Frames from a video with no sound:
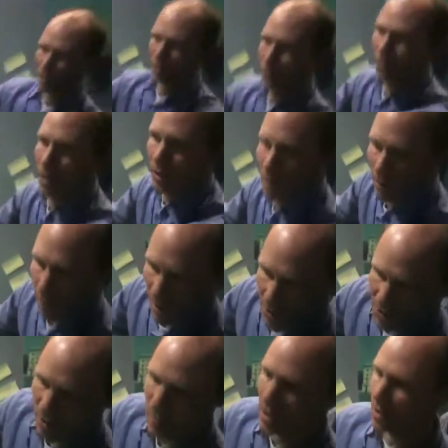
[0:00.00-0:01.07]
over here
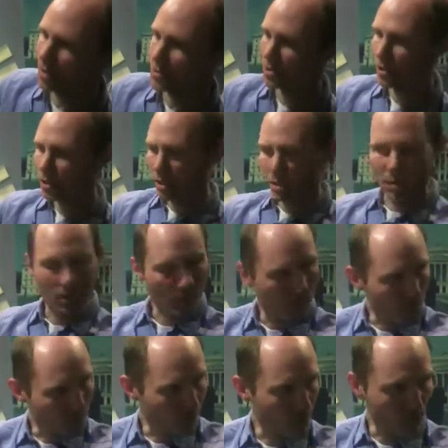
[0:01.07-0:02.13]
SMEs.
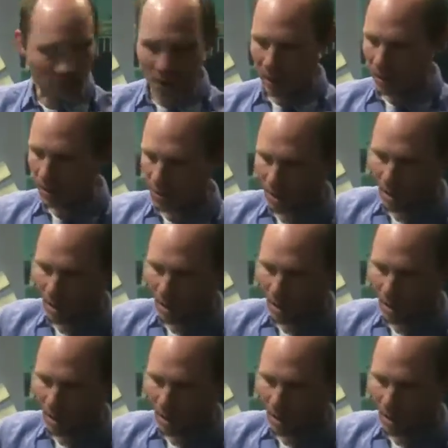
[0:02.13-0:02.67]
The problem is how to